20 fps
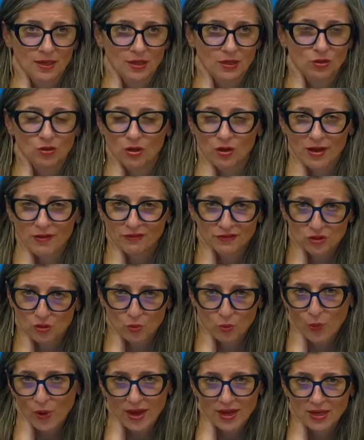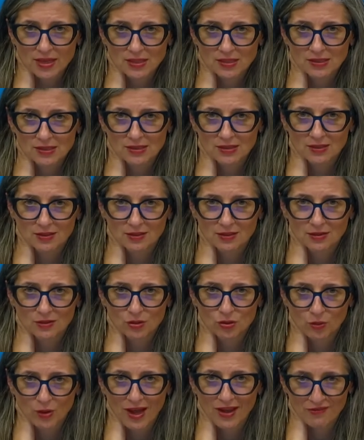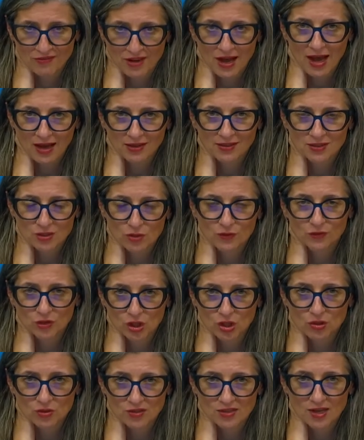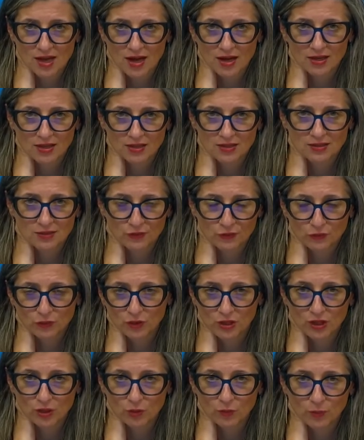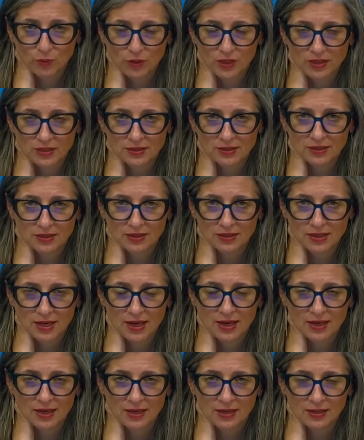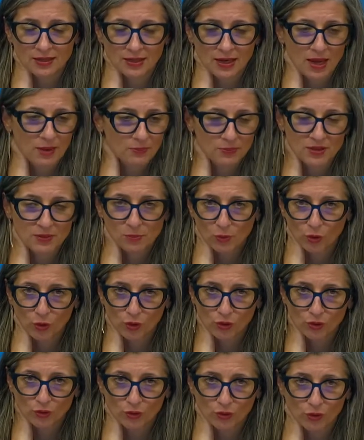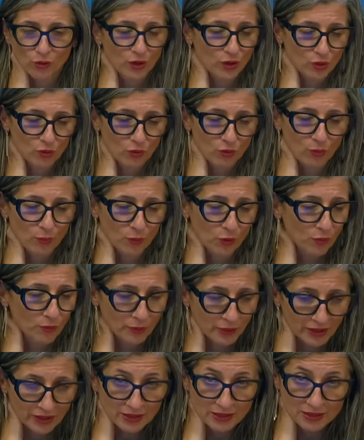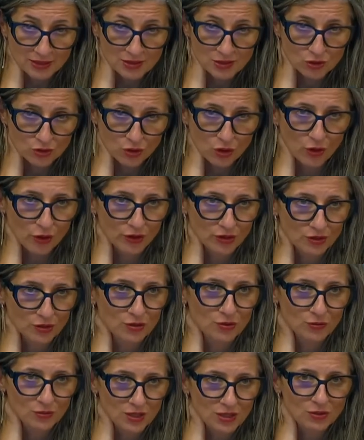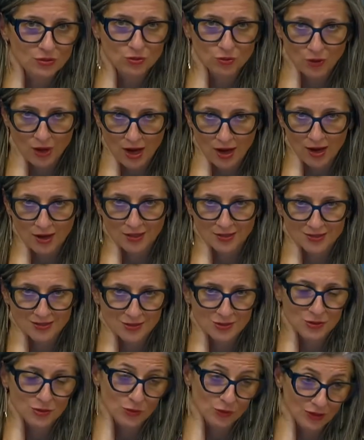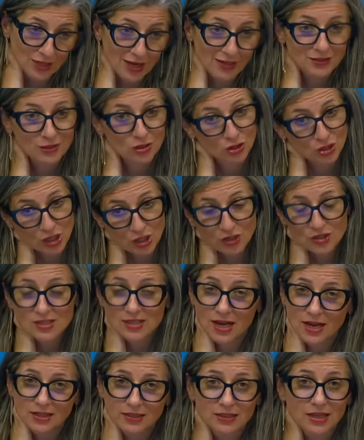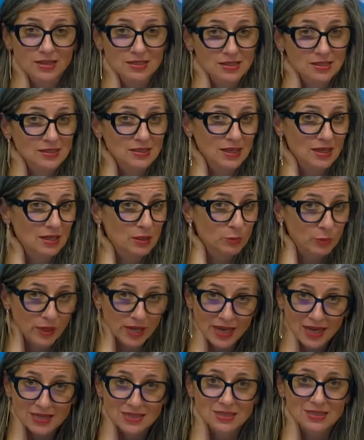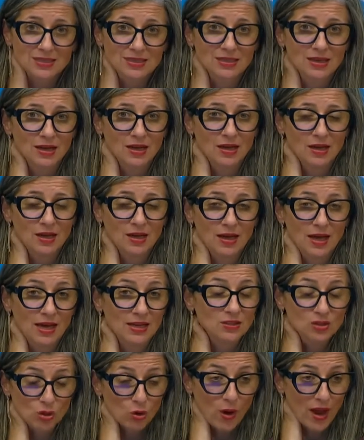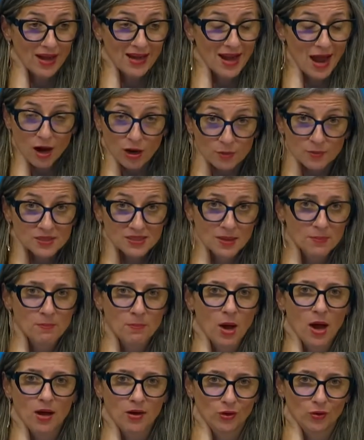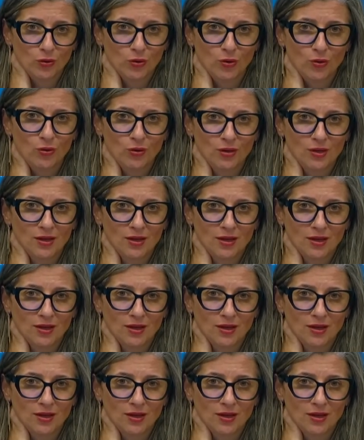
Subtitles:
you don't have to wait to have acts of genocide fully completed and a people or a group completely destroyed. You need to act so that genocide doesn't take place. And so an arms embargo